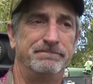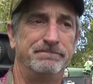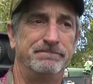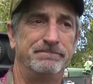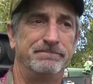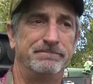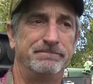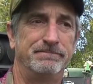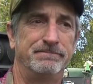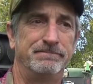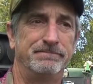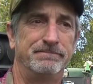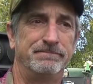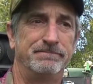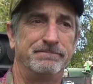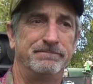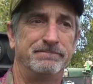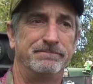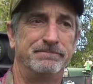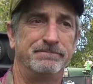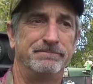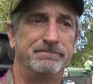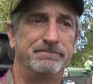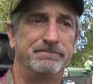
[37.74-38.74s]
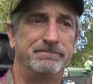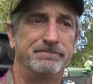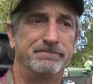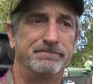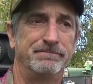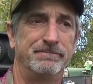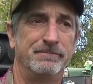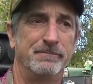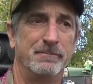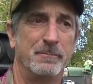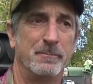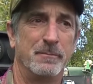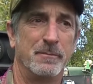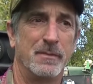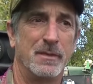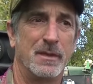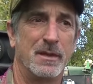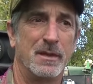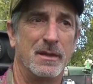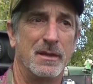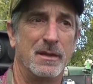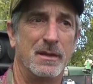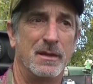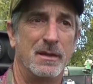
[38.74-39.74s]

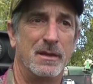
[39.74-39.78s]
Nothing is said.